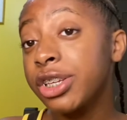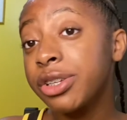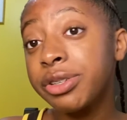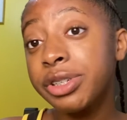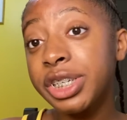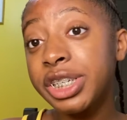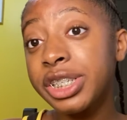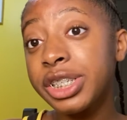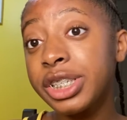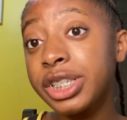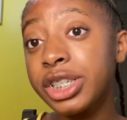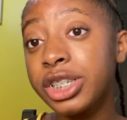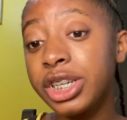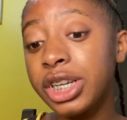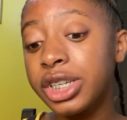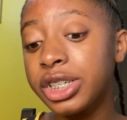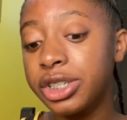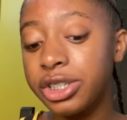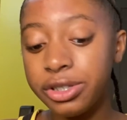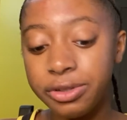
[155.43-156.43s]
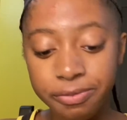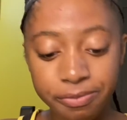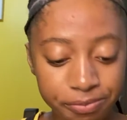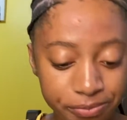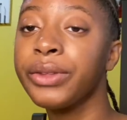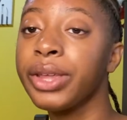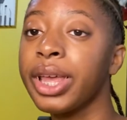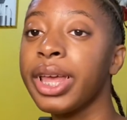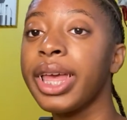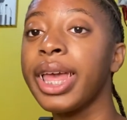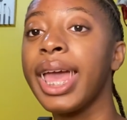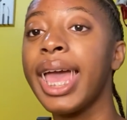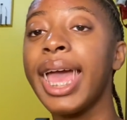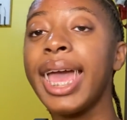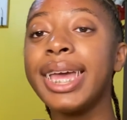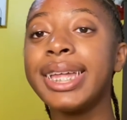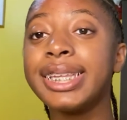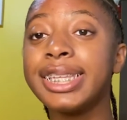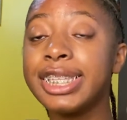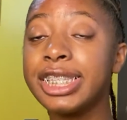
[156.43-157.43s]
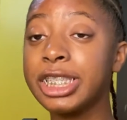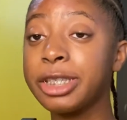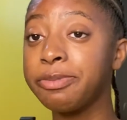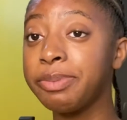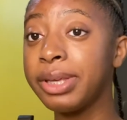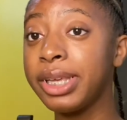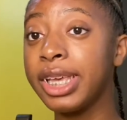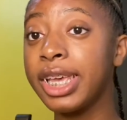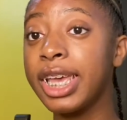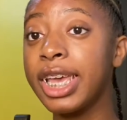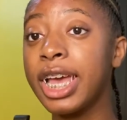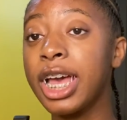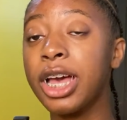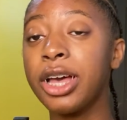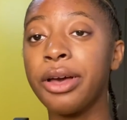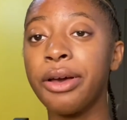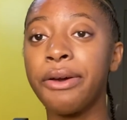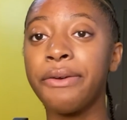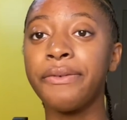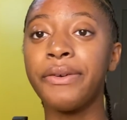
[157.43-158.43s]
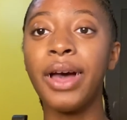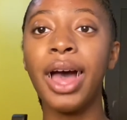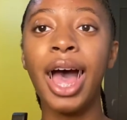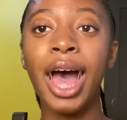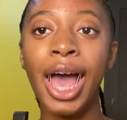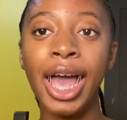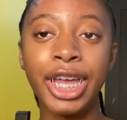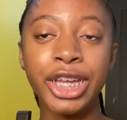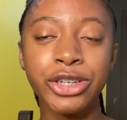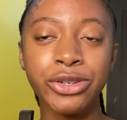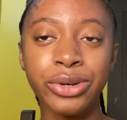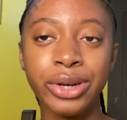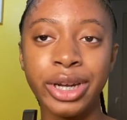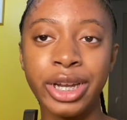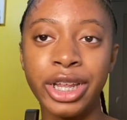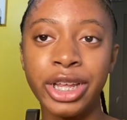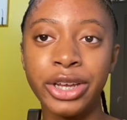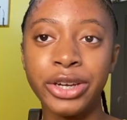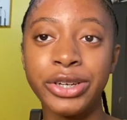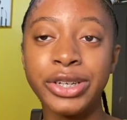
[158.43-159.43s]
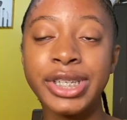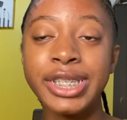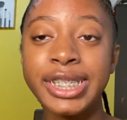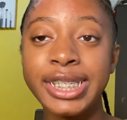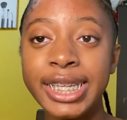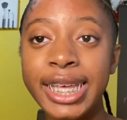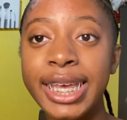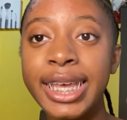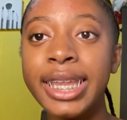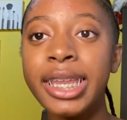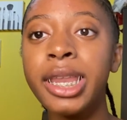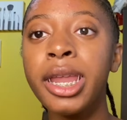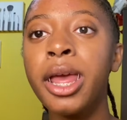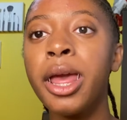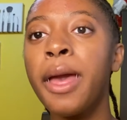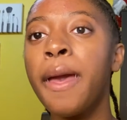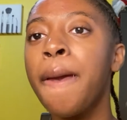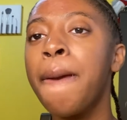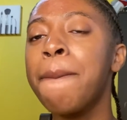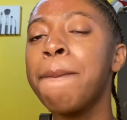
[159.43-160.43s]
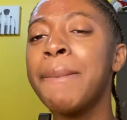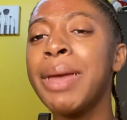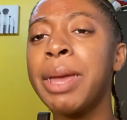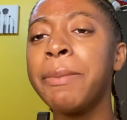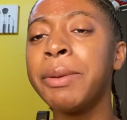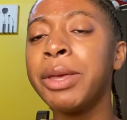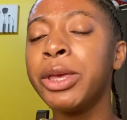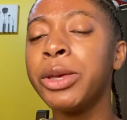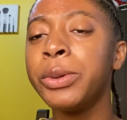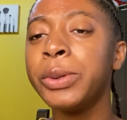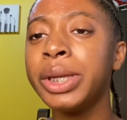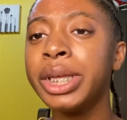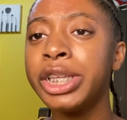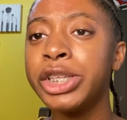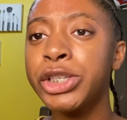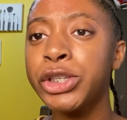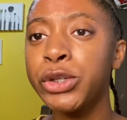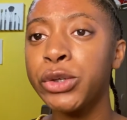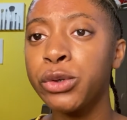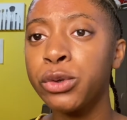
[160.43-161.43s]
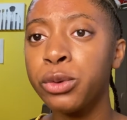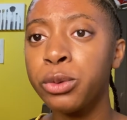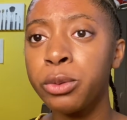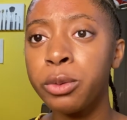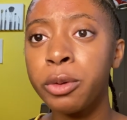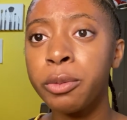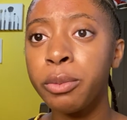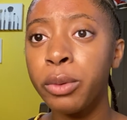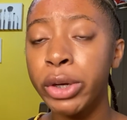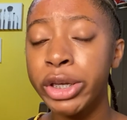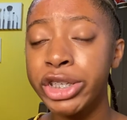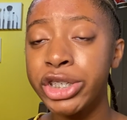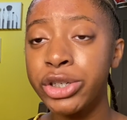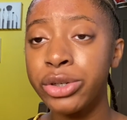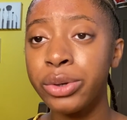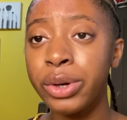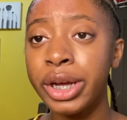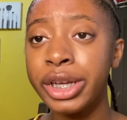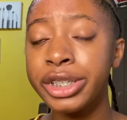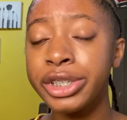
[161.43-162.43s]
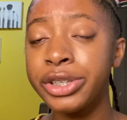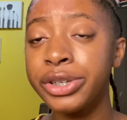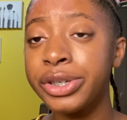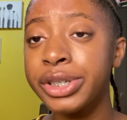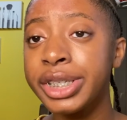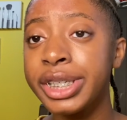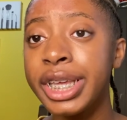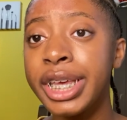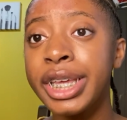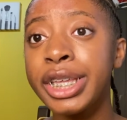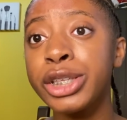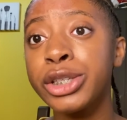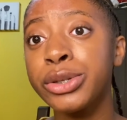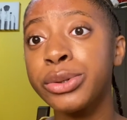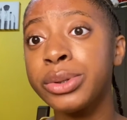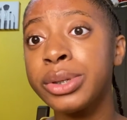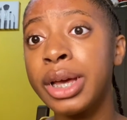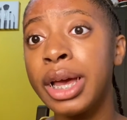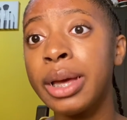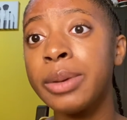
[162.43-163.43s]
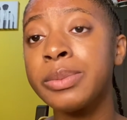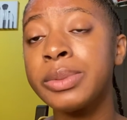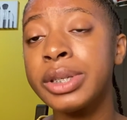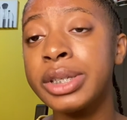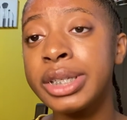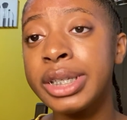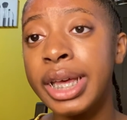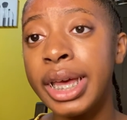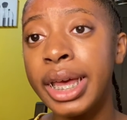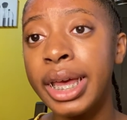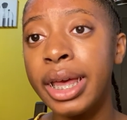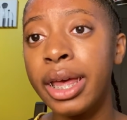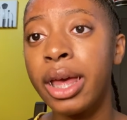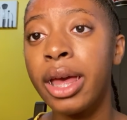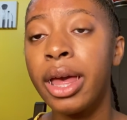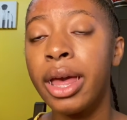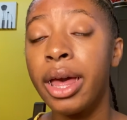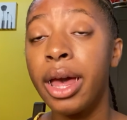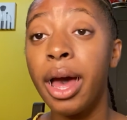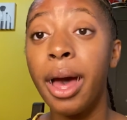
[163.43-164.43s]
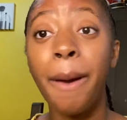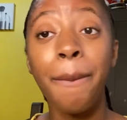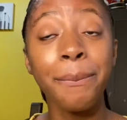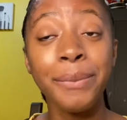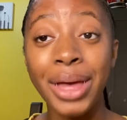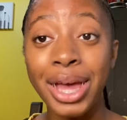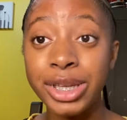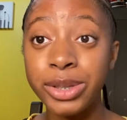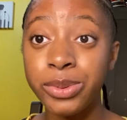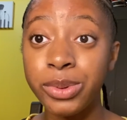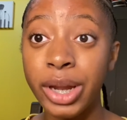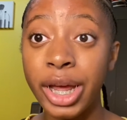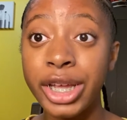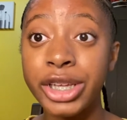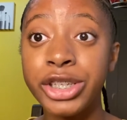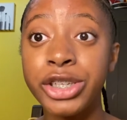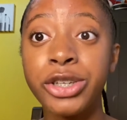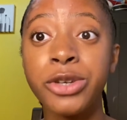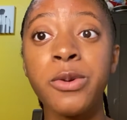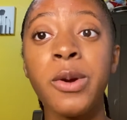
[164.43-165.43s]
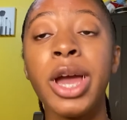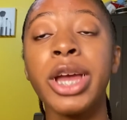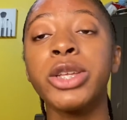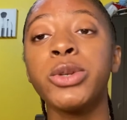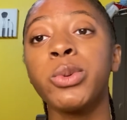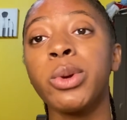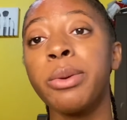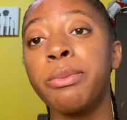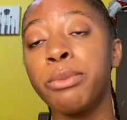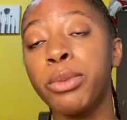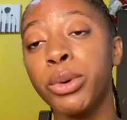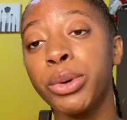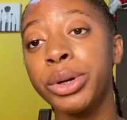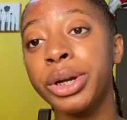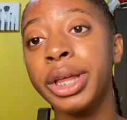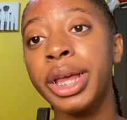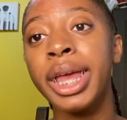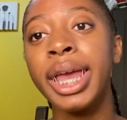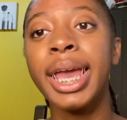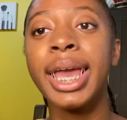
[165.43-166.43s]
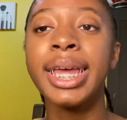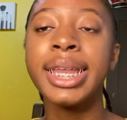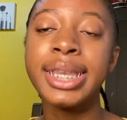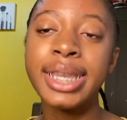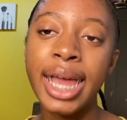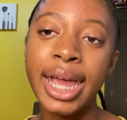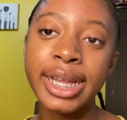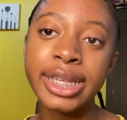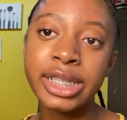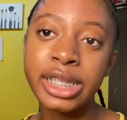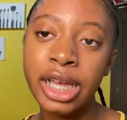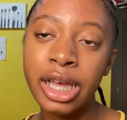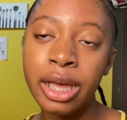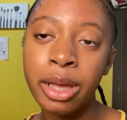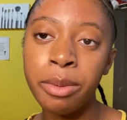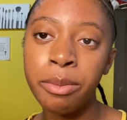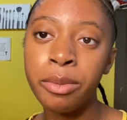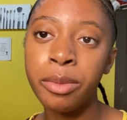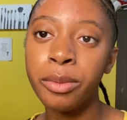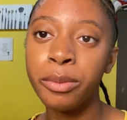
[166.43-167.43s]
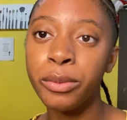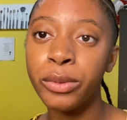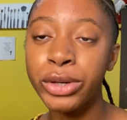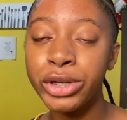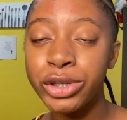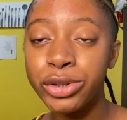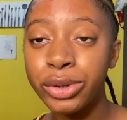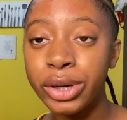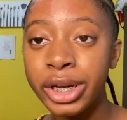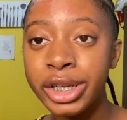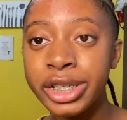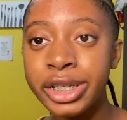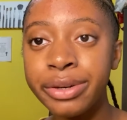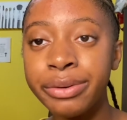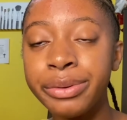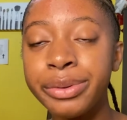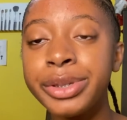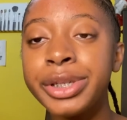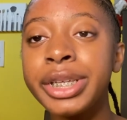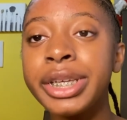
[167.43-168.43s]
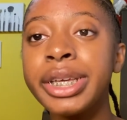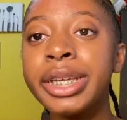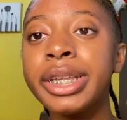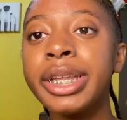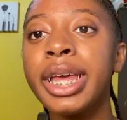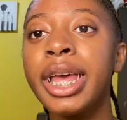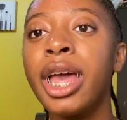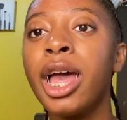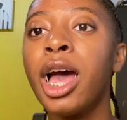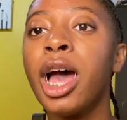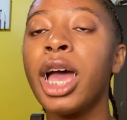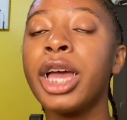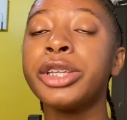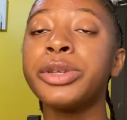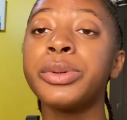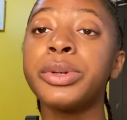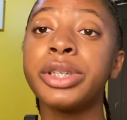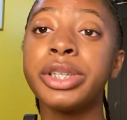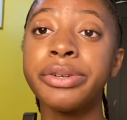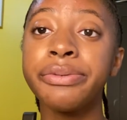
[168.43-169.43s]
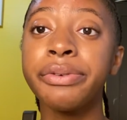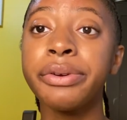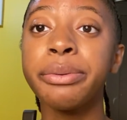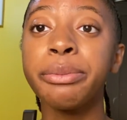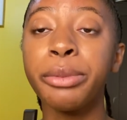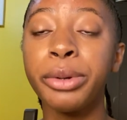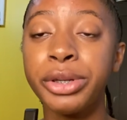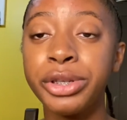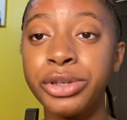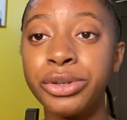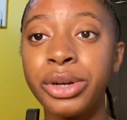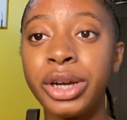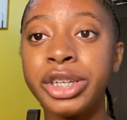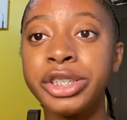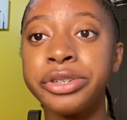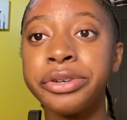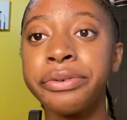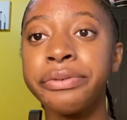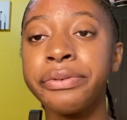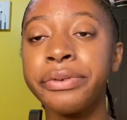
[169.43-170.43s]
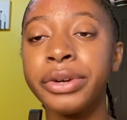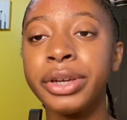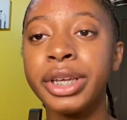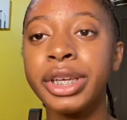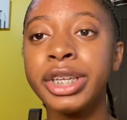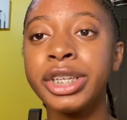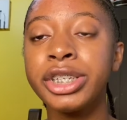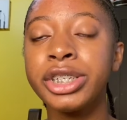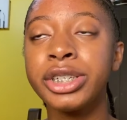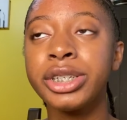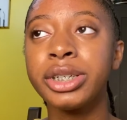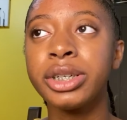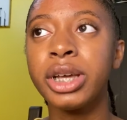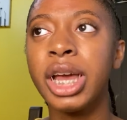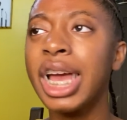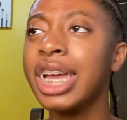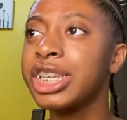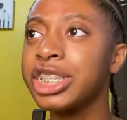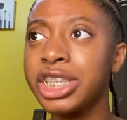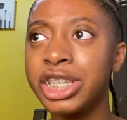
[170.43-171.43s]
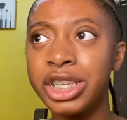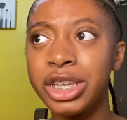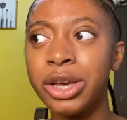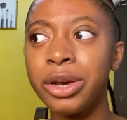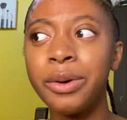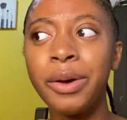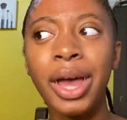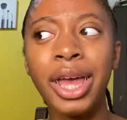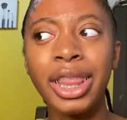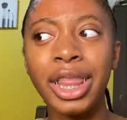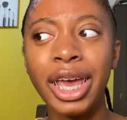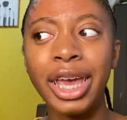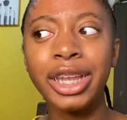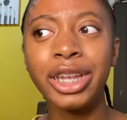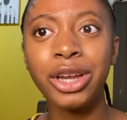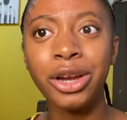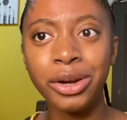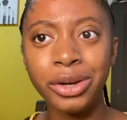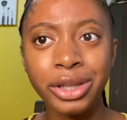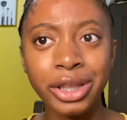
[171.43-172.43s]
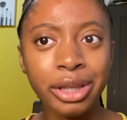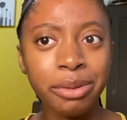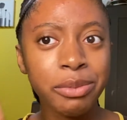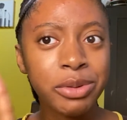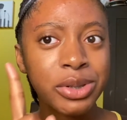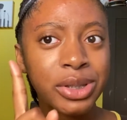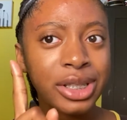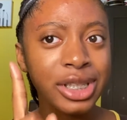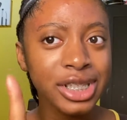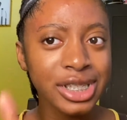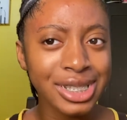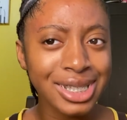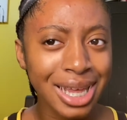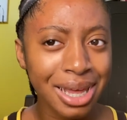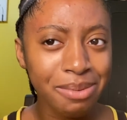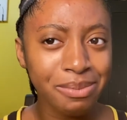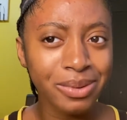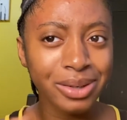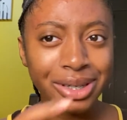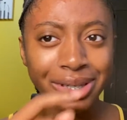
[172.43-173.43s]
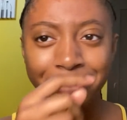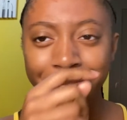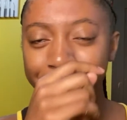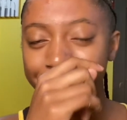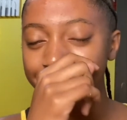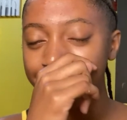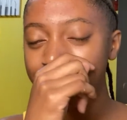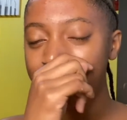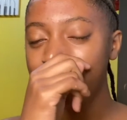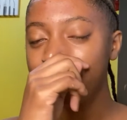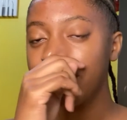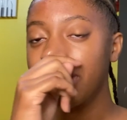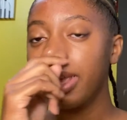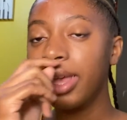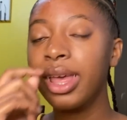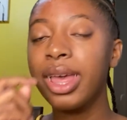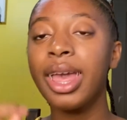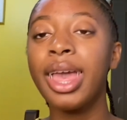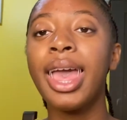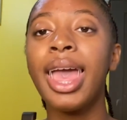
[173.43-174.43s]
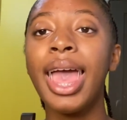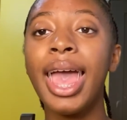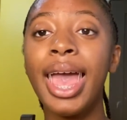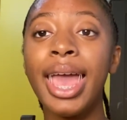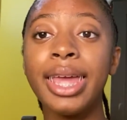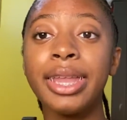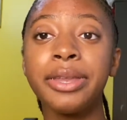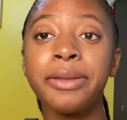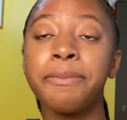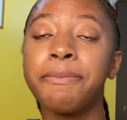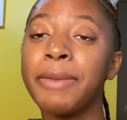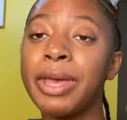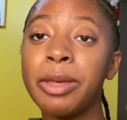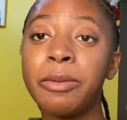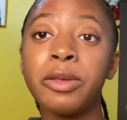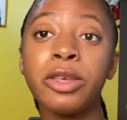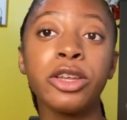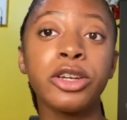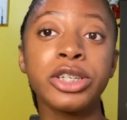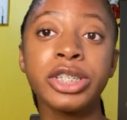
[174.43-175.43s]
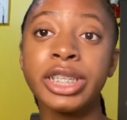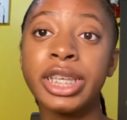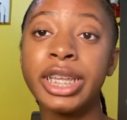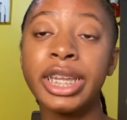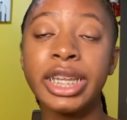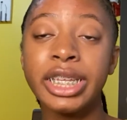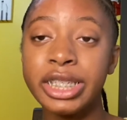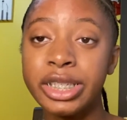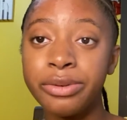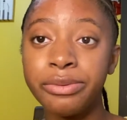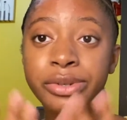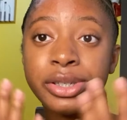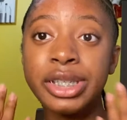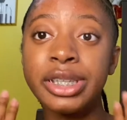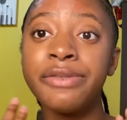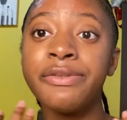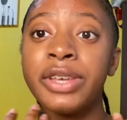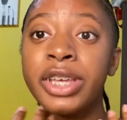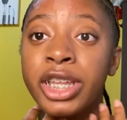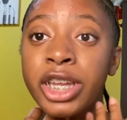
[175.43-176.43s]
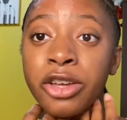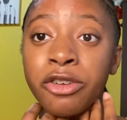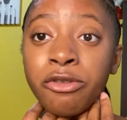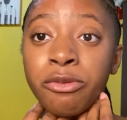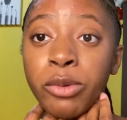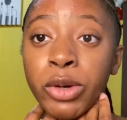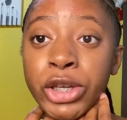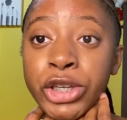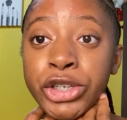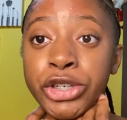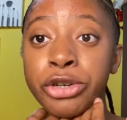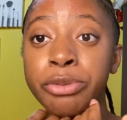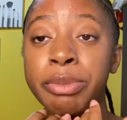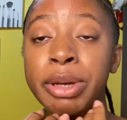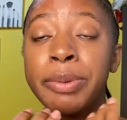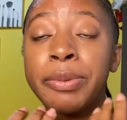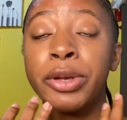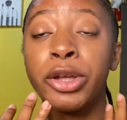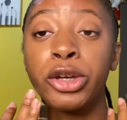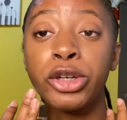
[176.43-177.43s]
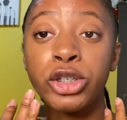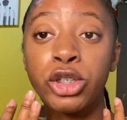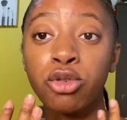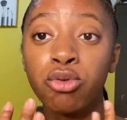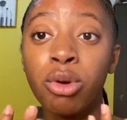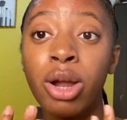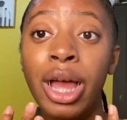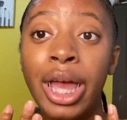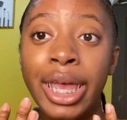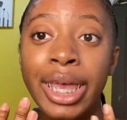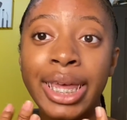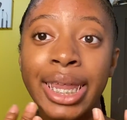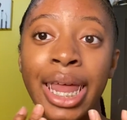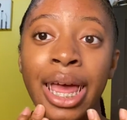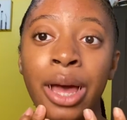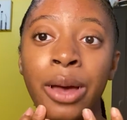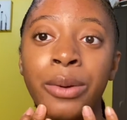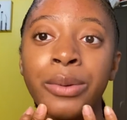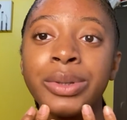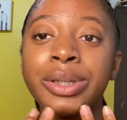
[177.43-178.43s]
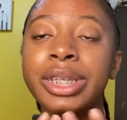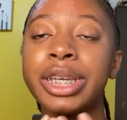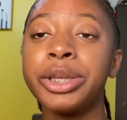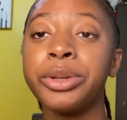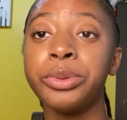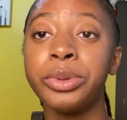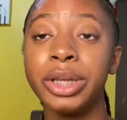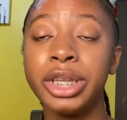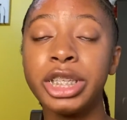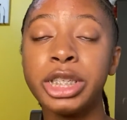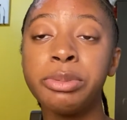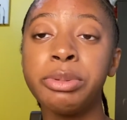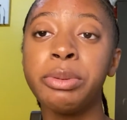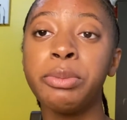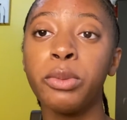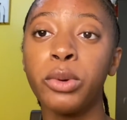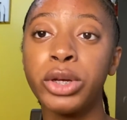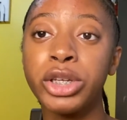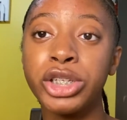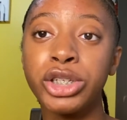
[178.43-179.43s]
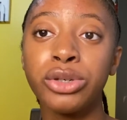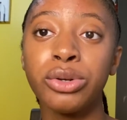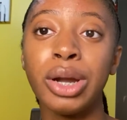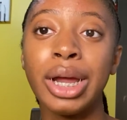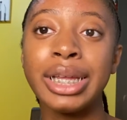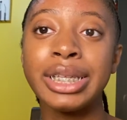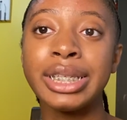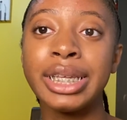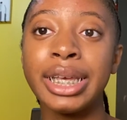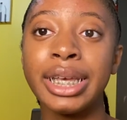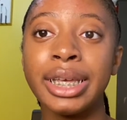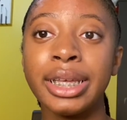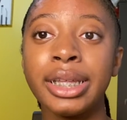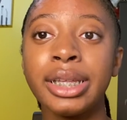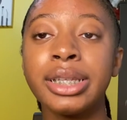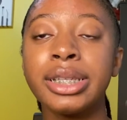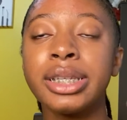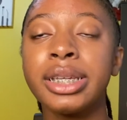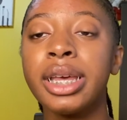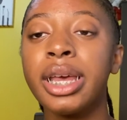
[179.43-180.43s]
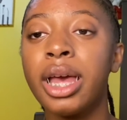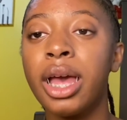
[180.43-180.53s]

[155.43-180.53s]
Just a suggestion. And speaking of hydrating your skin, maybe you need to moisturize your skin two times a day. Um, that's what I do. I do a morning and nighttime moisturizing routine. I do a different moisturizer for each. Actually, no, I lied. Currently, I'm using the same one and maybe your skin isn't receiving enough moisture, maybe you're drying it out and you need to be moisturizing it.